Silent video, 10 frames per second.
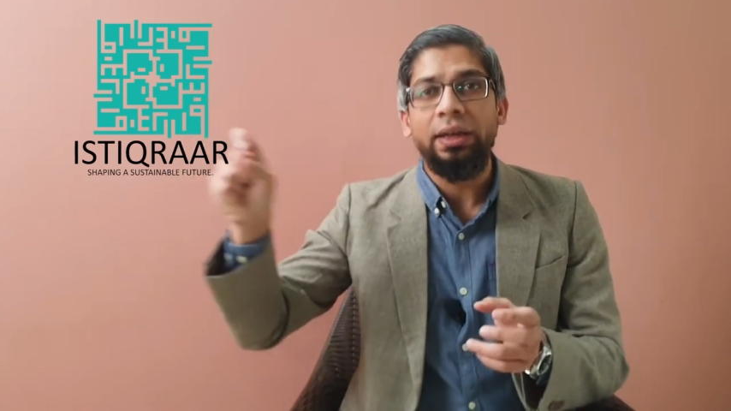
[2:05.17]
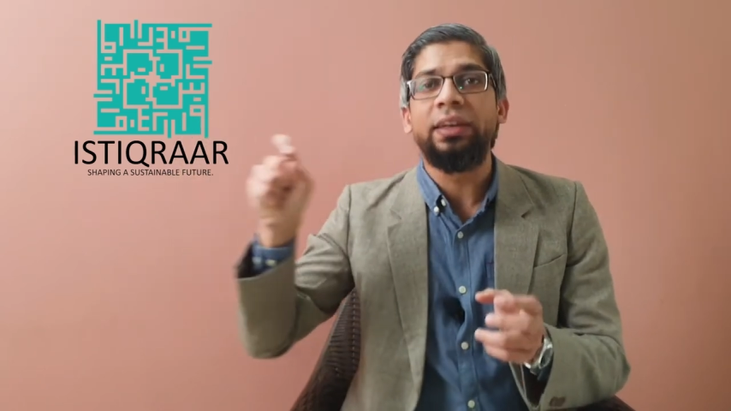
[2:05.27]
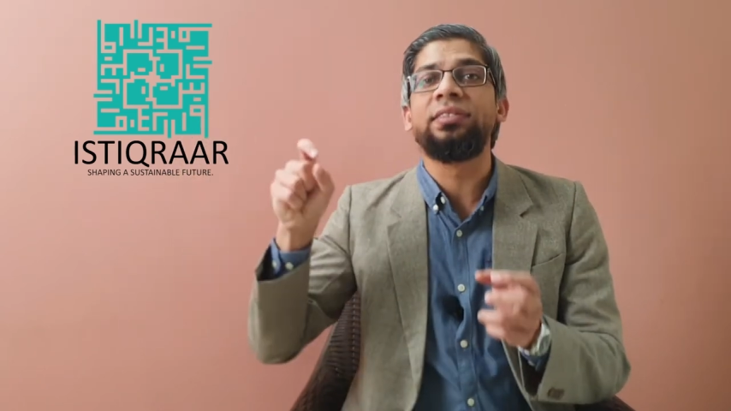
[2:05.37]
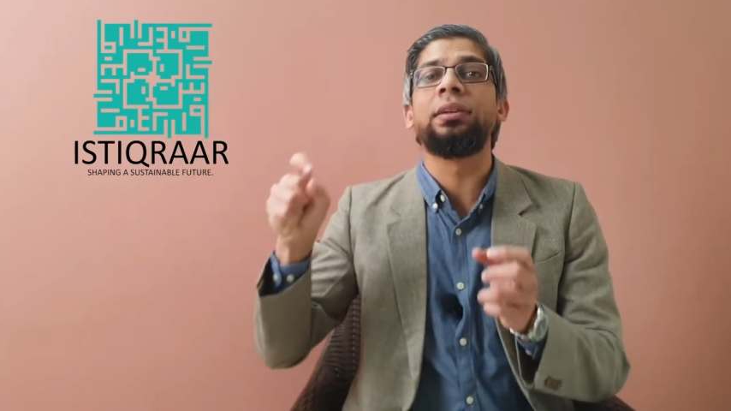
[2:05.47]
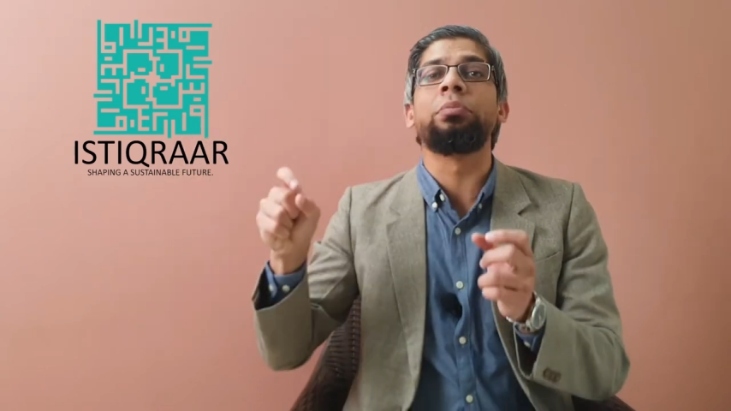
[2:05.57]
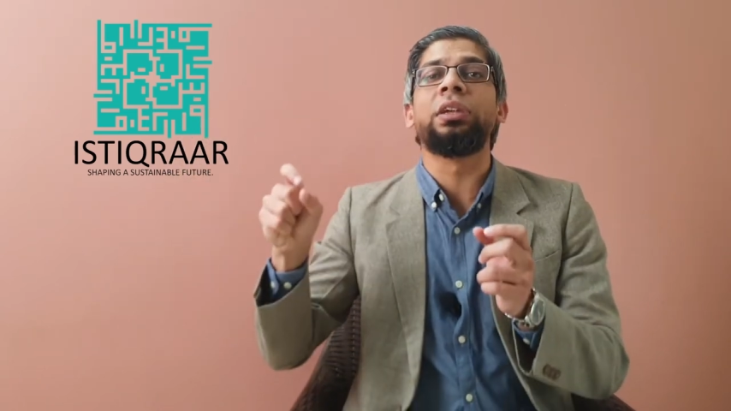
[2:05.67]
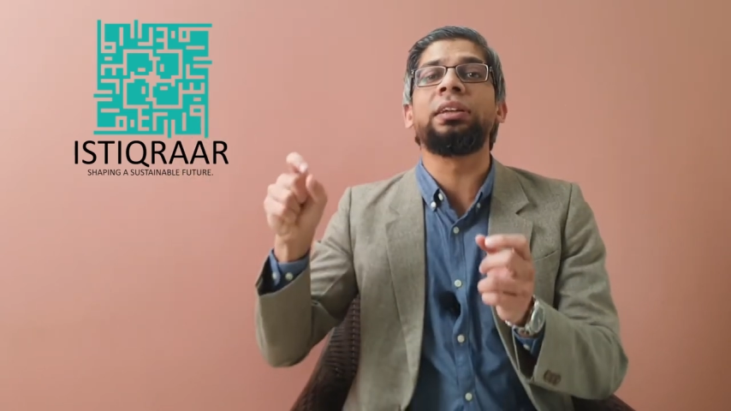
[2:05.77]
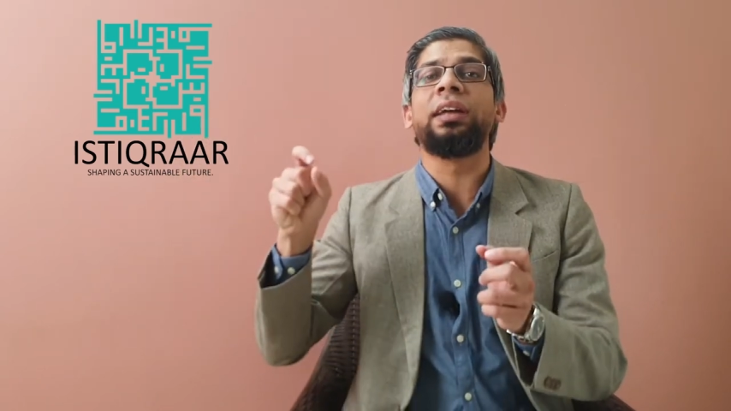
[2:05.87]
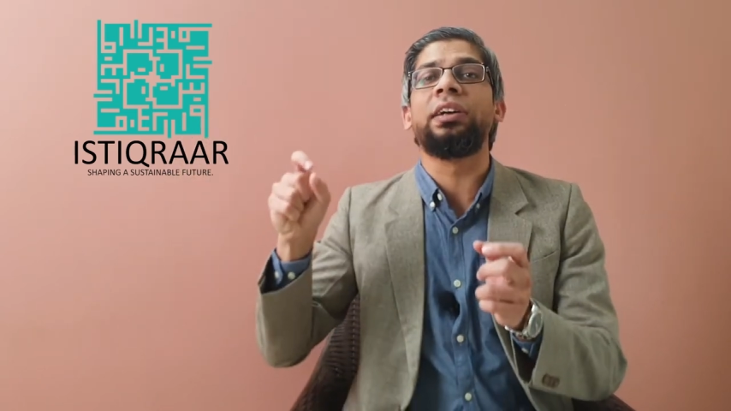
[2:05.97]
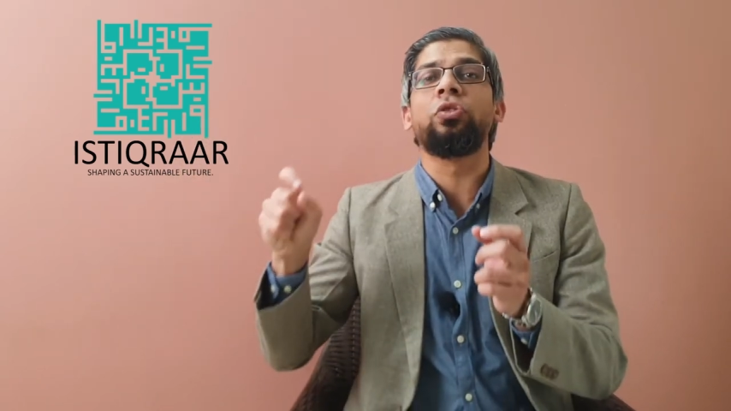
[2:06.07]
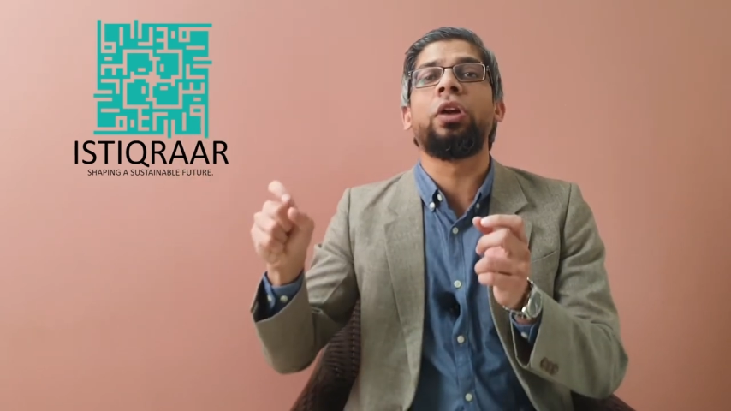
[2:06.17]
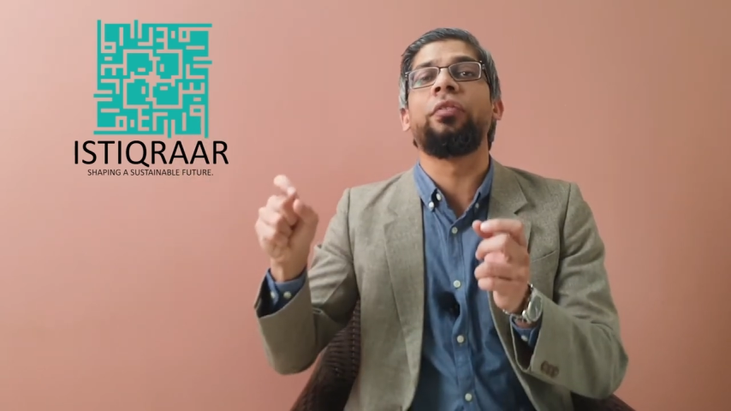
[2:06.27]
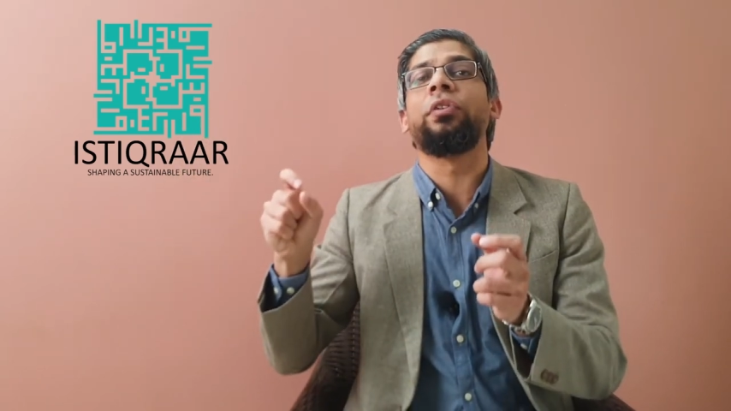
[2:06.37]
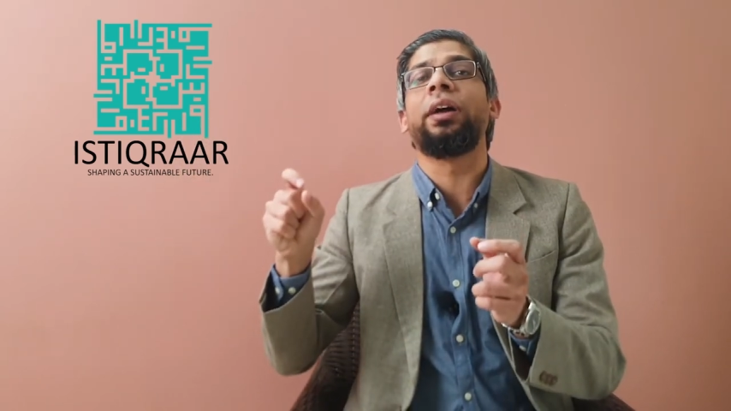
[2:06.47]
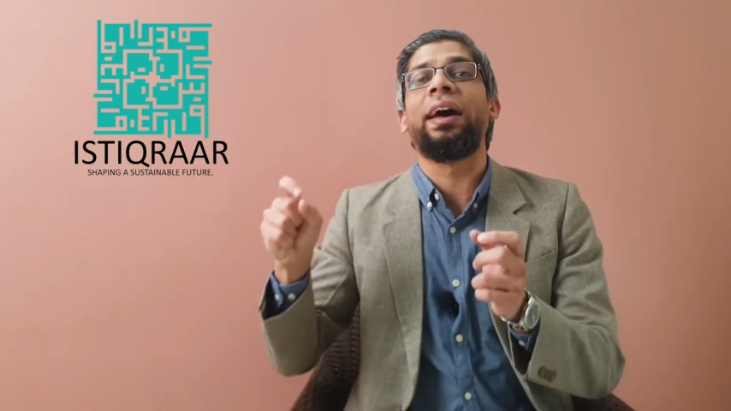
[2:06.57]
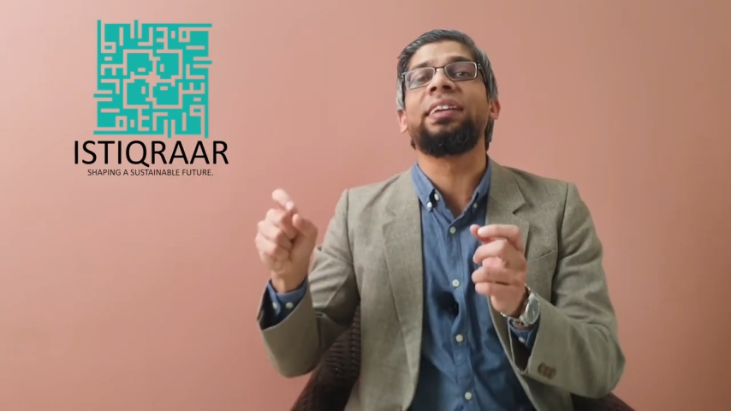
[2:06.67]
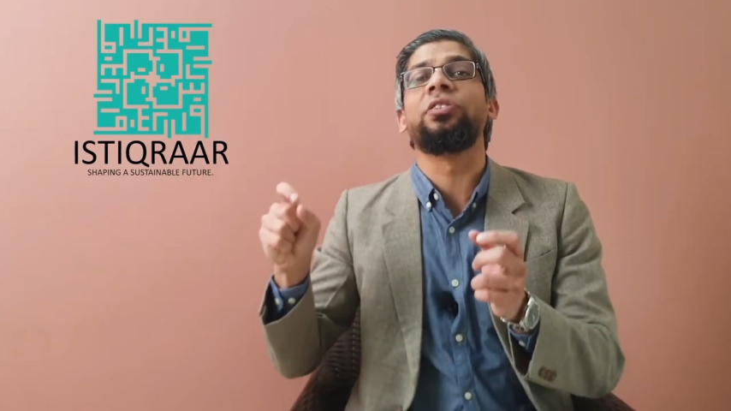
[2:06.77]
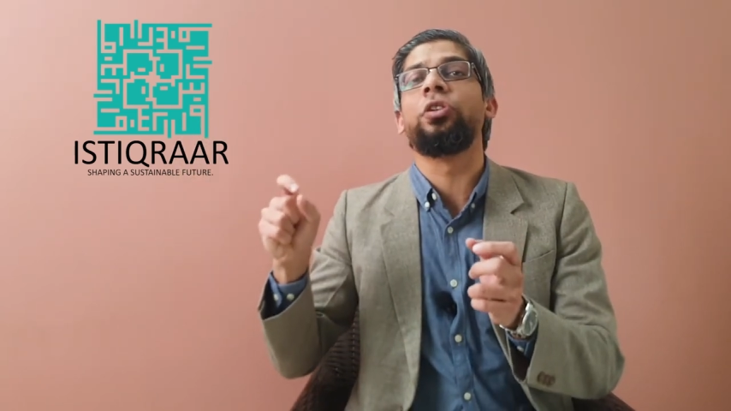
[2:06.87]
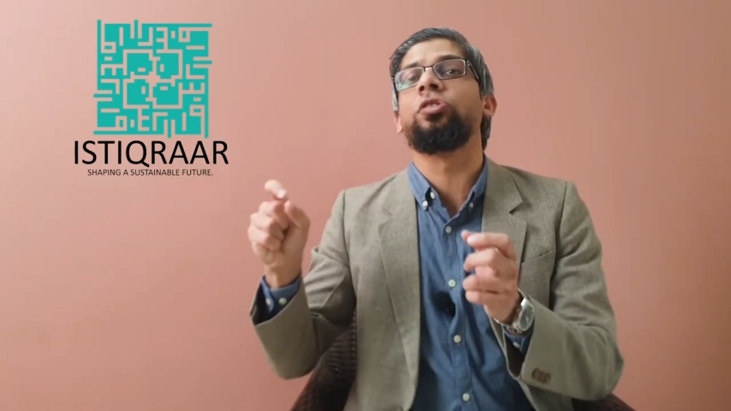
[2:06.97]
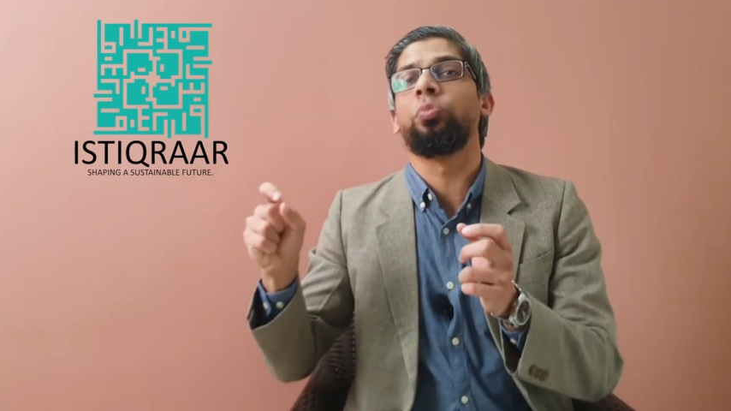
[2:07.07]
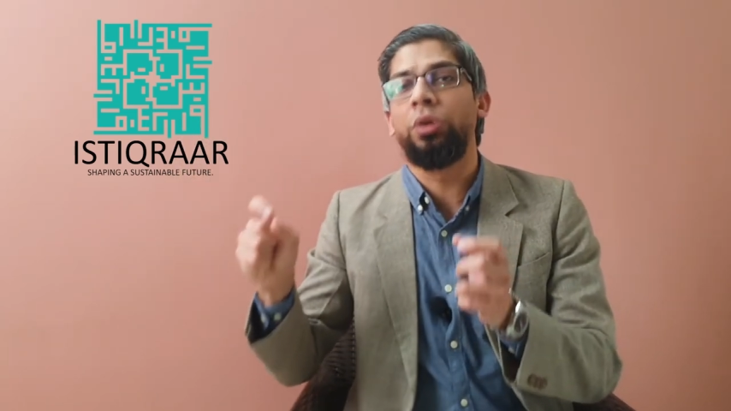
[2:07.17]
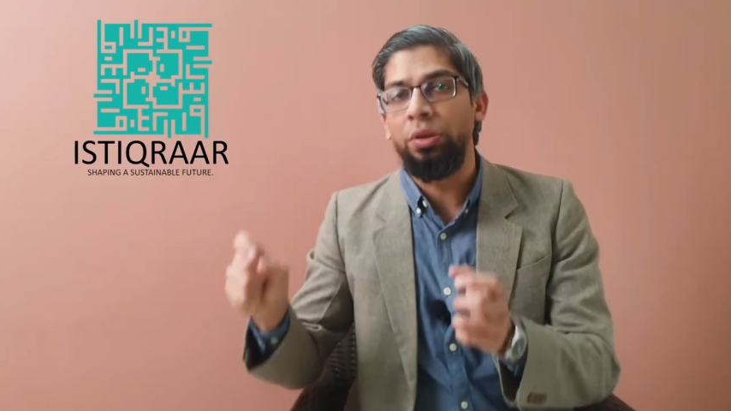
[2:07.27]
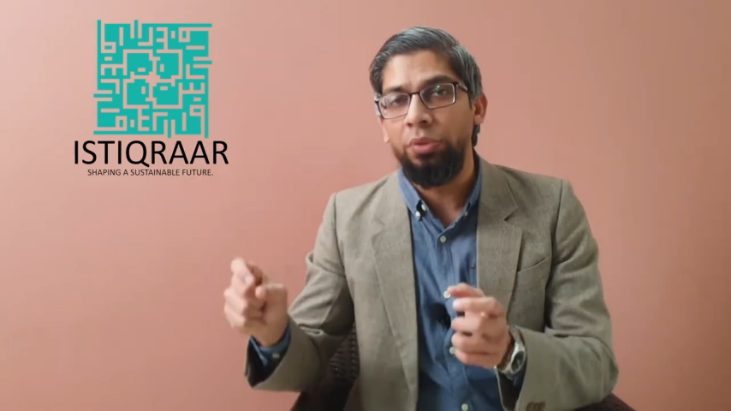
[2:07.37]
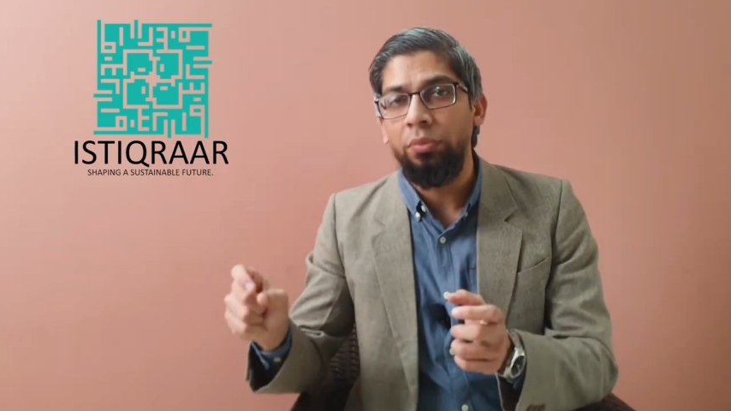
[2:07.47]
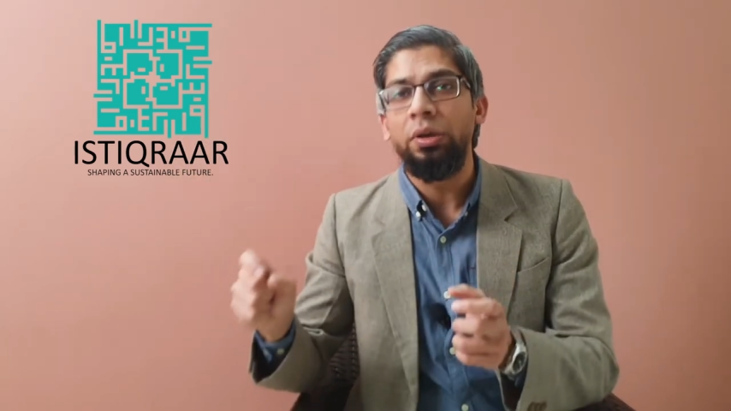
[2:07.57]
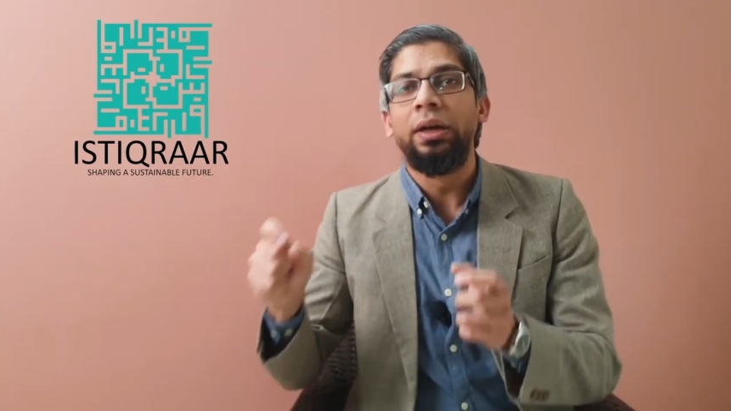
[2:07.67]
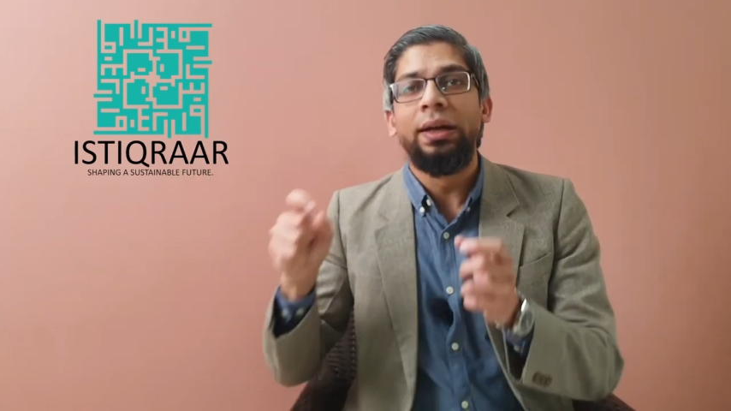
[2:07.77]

is something that you refer as risk premium.